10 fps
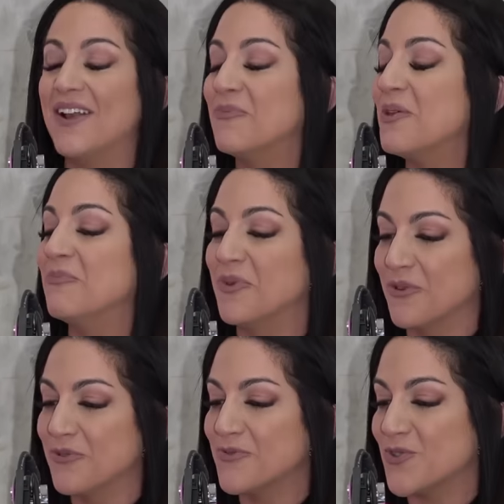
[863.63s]
and we
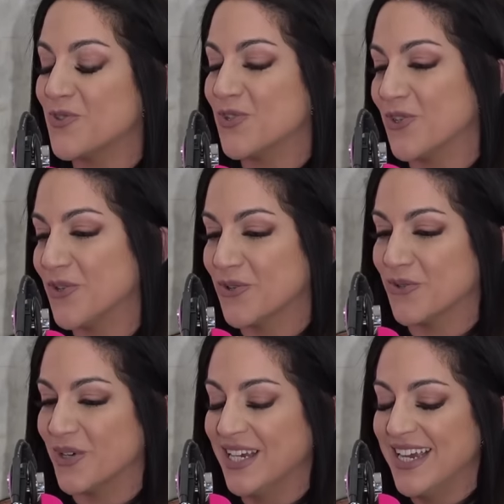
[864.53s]
moved
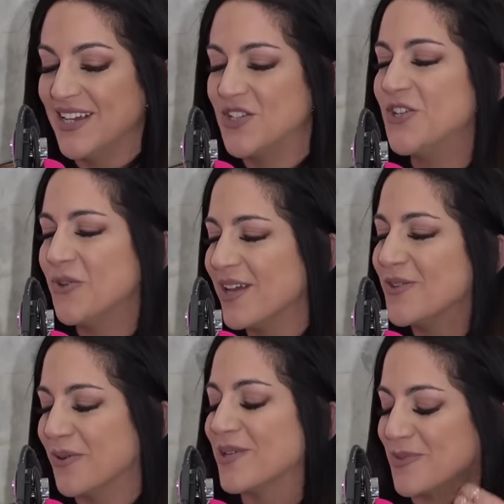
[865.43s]
to. Do
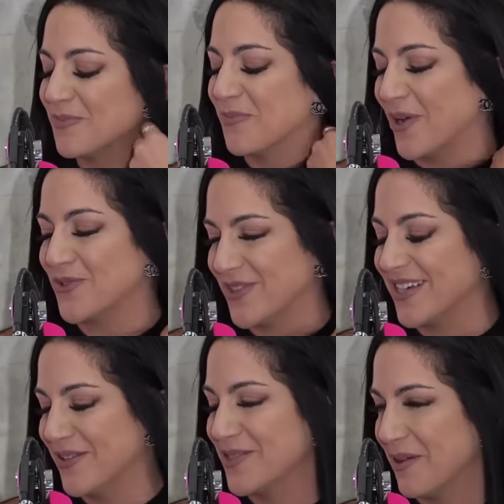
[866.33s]
you guys watch The
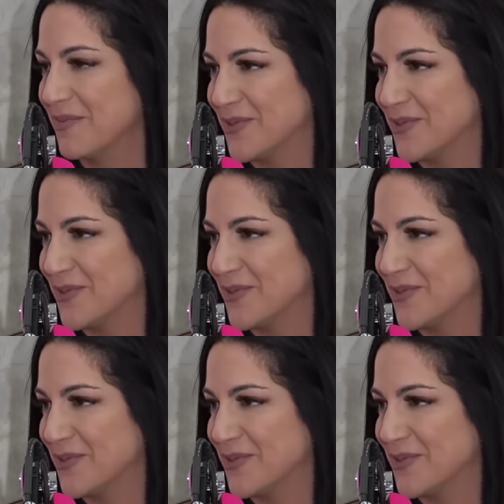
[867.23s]
Hills? I'm